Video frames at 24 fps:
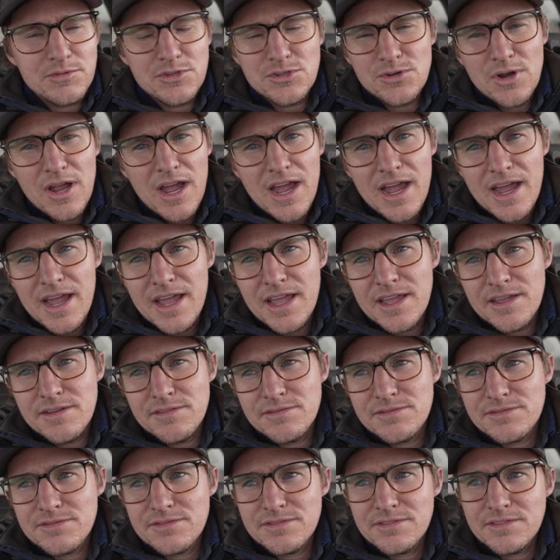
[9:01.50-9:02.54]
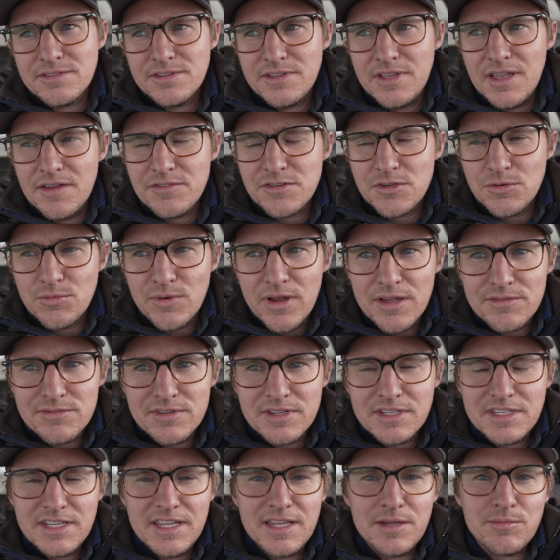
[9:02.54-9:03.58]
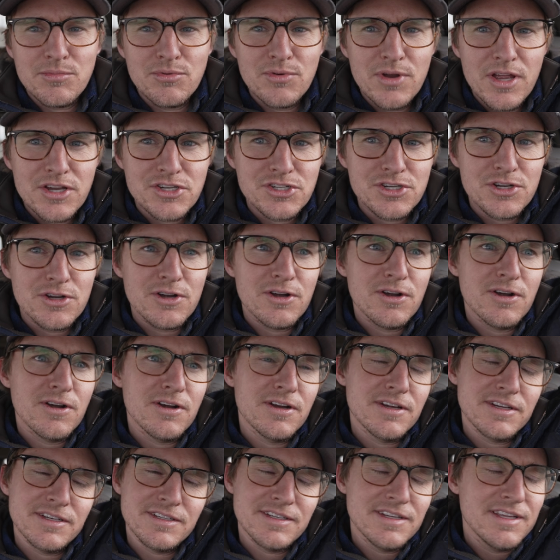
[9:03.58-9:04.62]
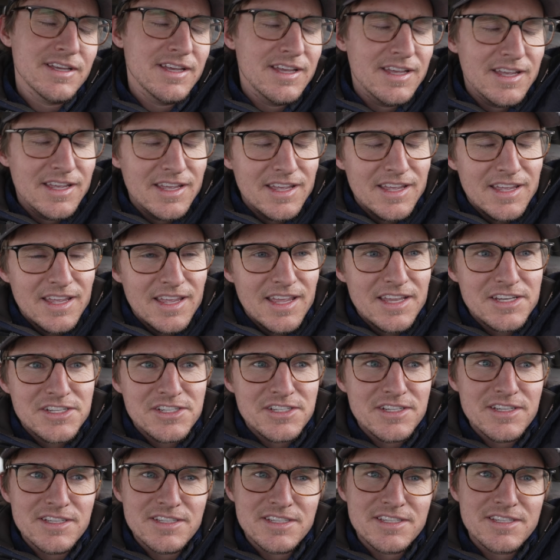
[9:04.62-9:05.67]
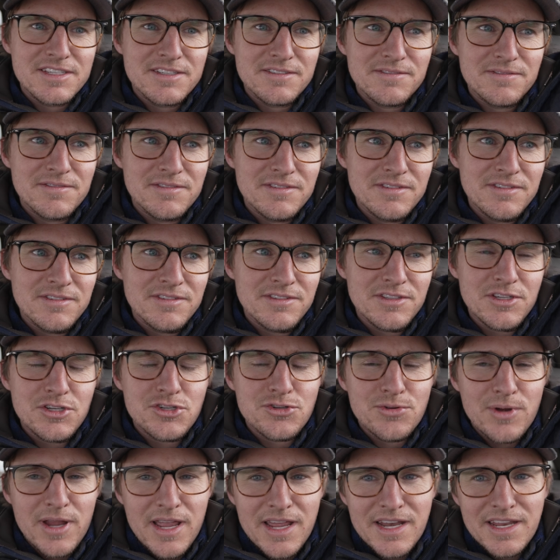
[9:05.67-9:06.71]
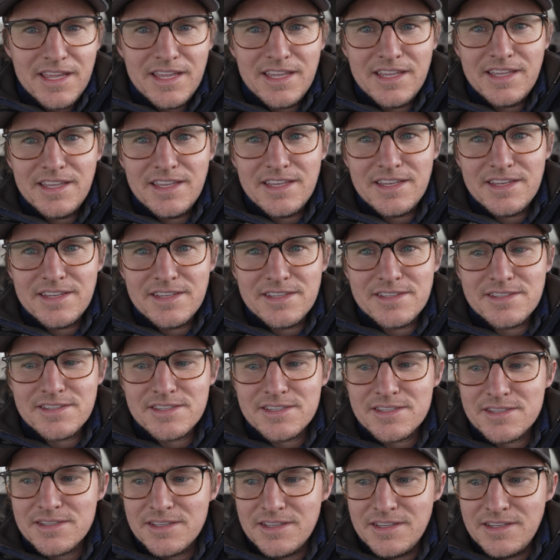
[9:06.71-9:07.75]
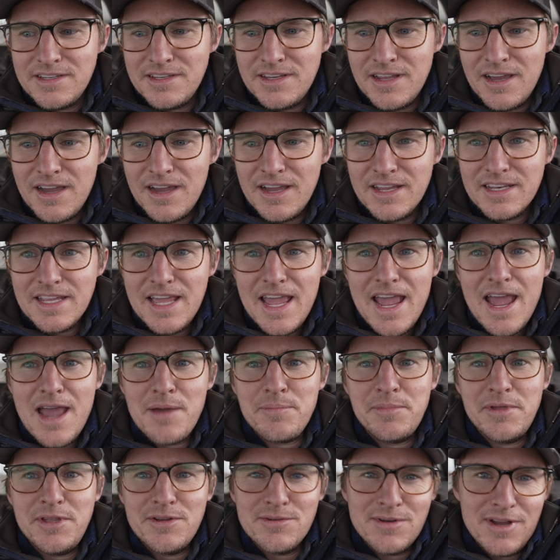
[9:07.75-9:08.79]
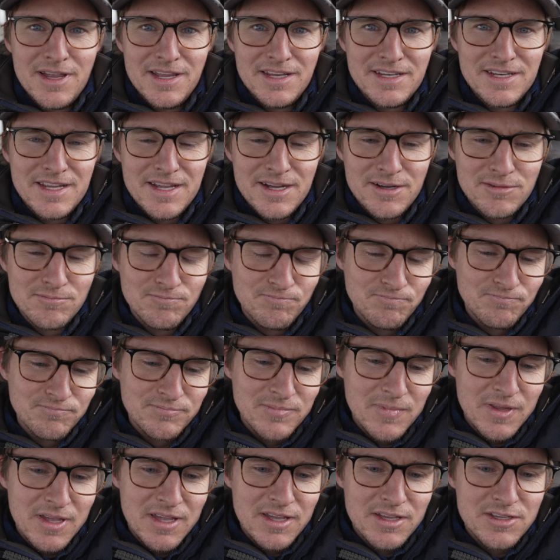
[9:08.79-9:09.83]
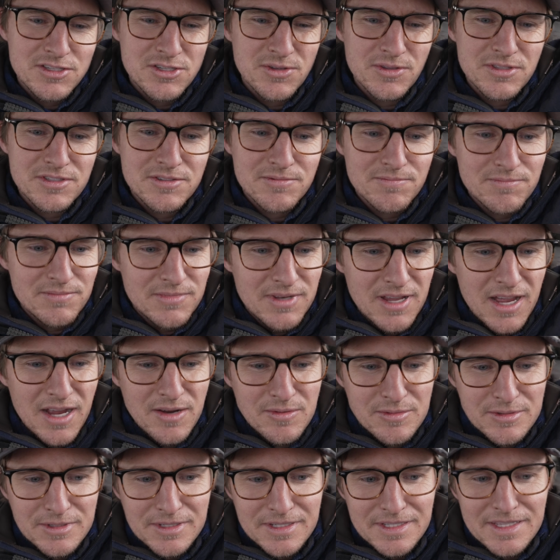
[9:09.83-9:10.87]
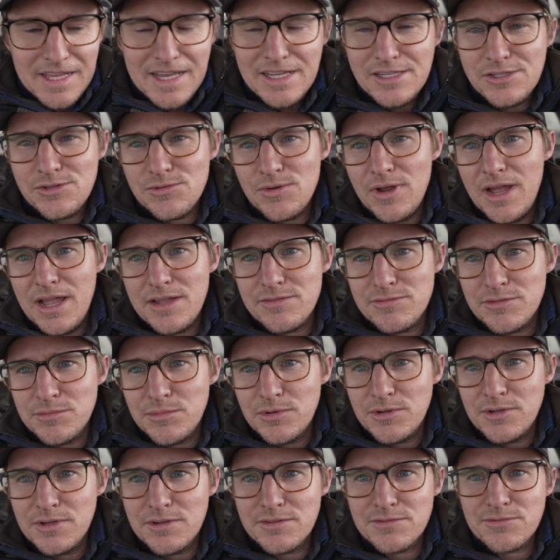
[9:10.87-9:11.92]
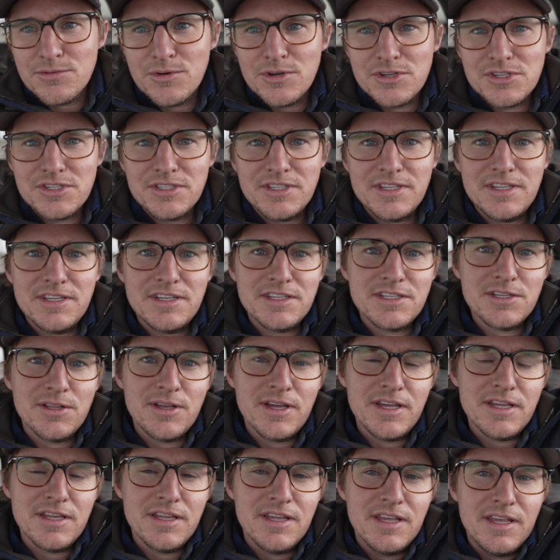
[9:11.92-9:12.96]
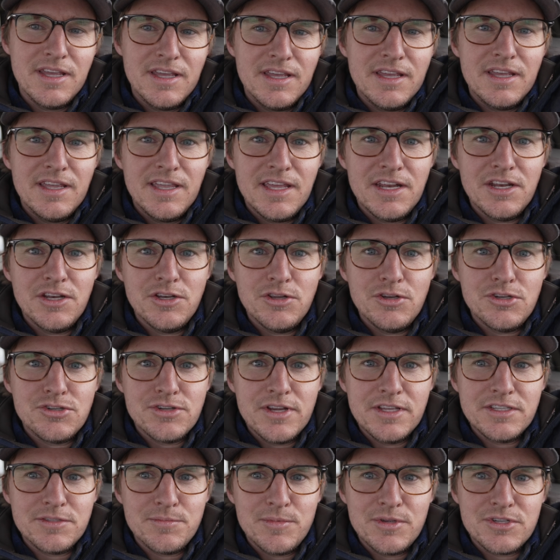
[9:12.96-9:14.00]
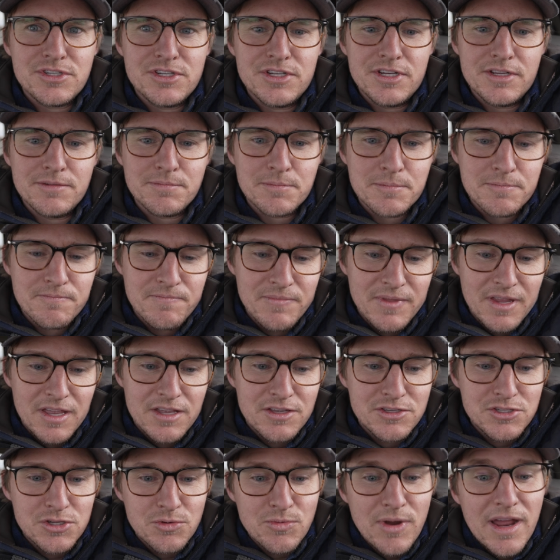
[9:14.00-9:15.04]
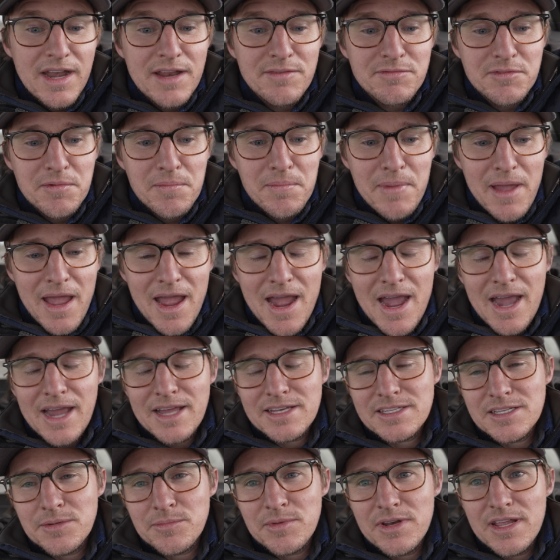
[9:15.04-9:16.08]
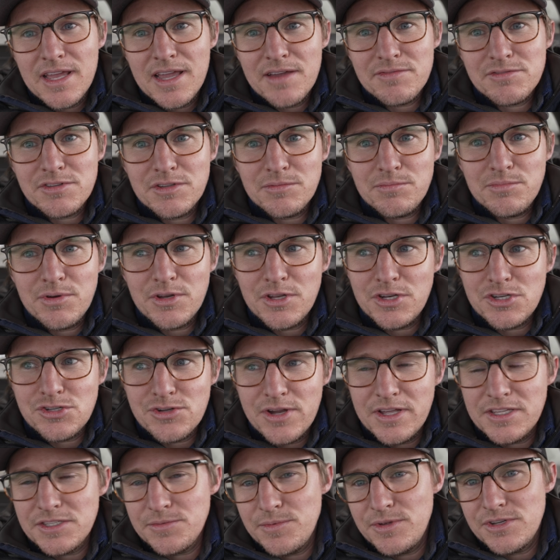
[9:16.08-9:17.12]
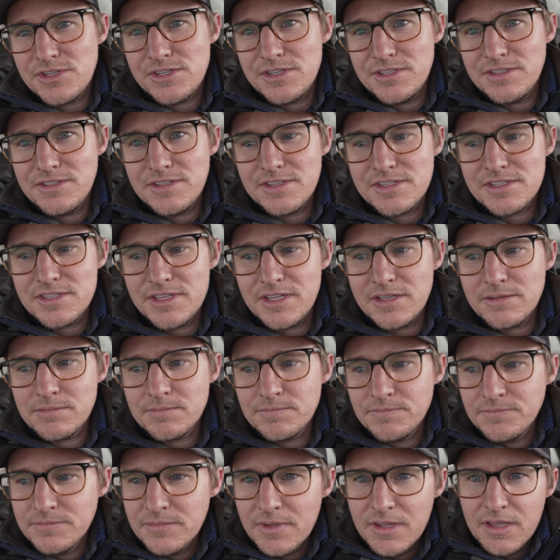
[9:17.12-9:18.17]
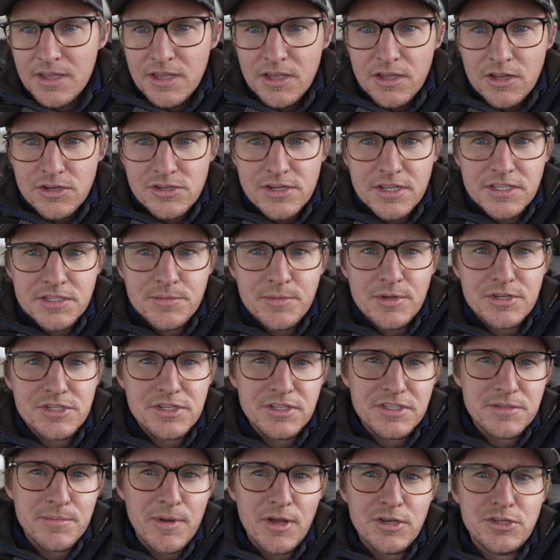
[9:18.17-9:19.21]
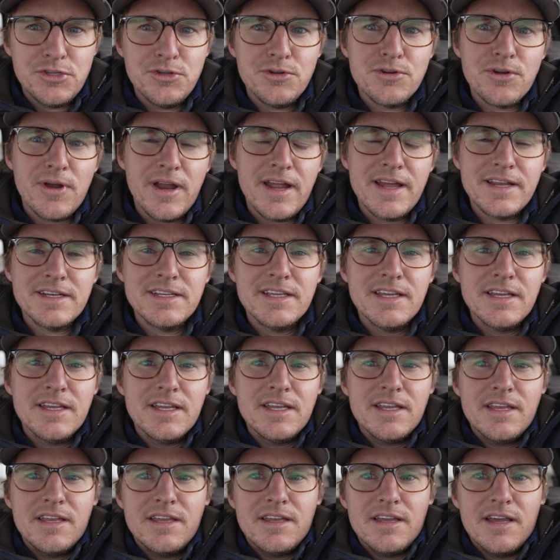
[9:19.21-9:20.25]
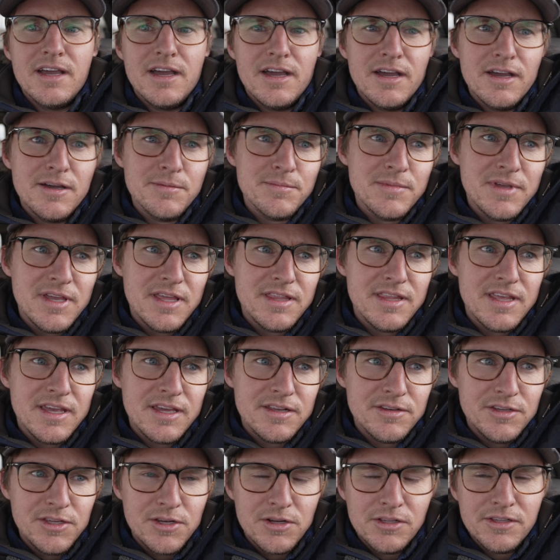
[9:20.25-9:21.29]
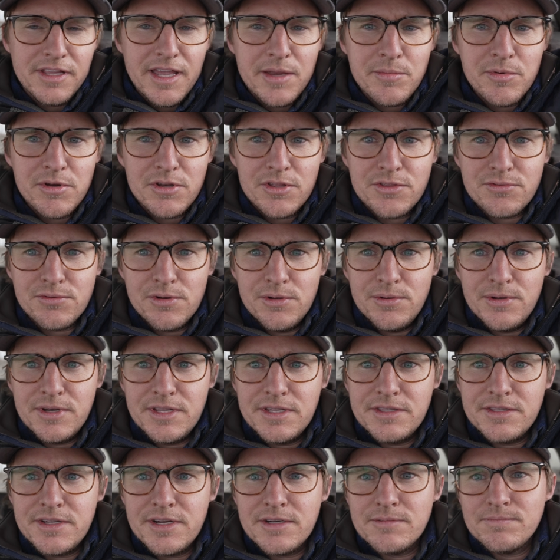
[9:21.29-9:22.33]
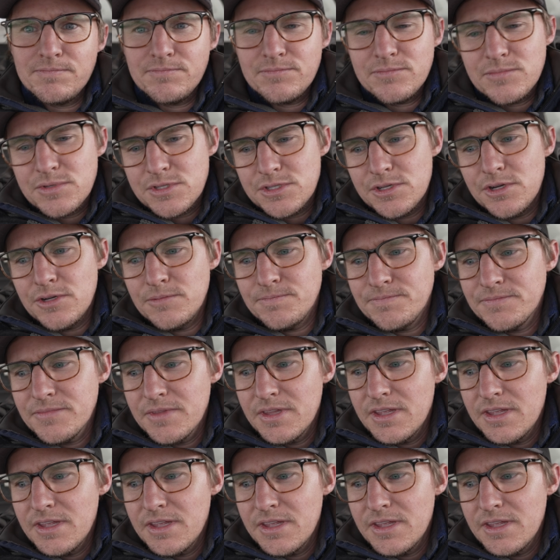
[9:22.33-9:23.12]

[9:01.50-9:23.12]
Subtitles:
drive, you have to rev it to get pressure, and it's just, the tranny is not happy right now. So it's not really that drivable, unfortunately, until I get a new transmission in. So right off the bat, I'm going to have to put a transmission in this thing. Transmission's about $2,000. And then, you know, labor to throw it in there. So